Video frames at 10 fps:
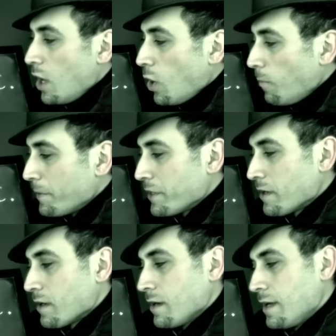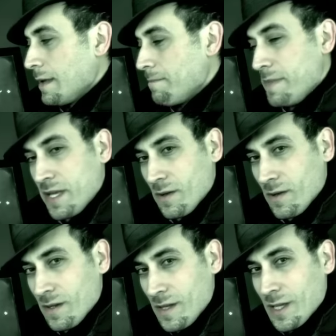opener,
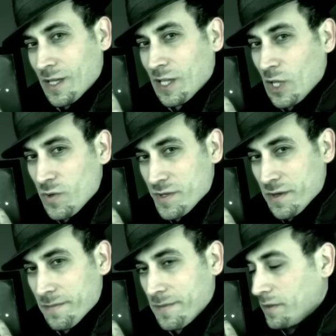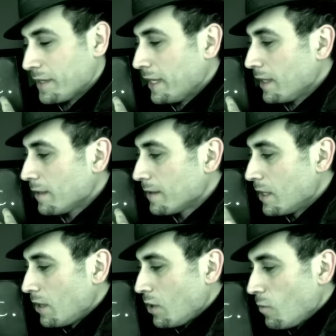middle, closer, okay?
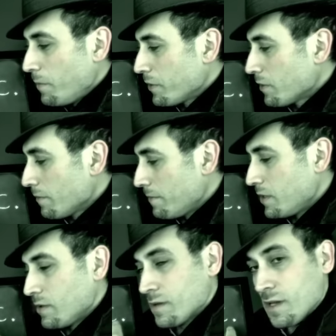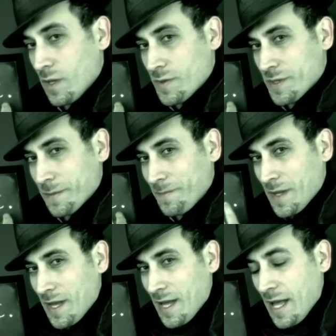Opener, middle, closer.
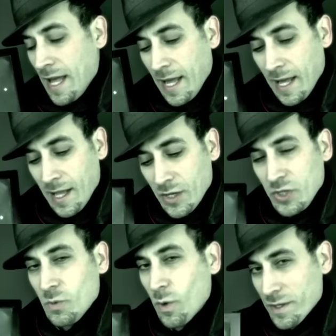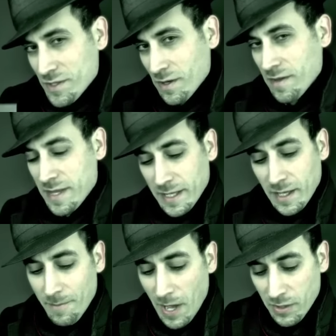And you want to start
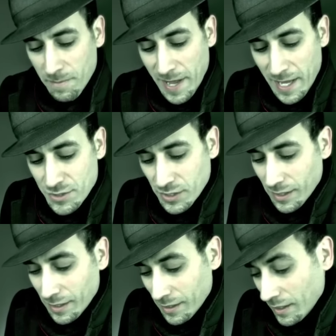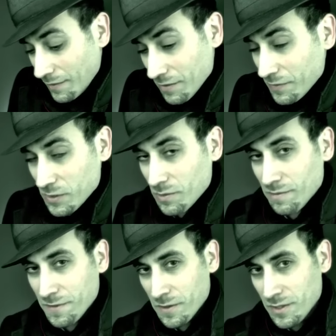thinking about your magic, and even if you're doing
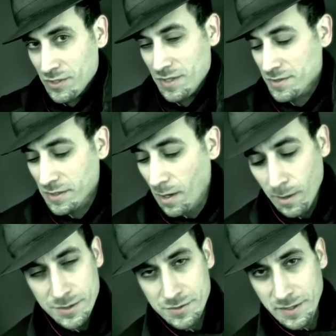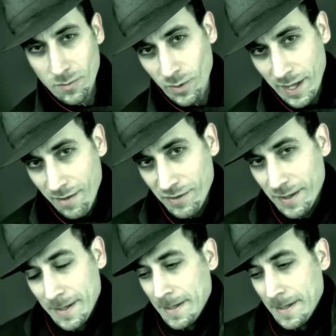flourishes or cardistry or whatever,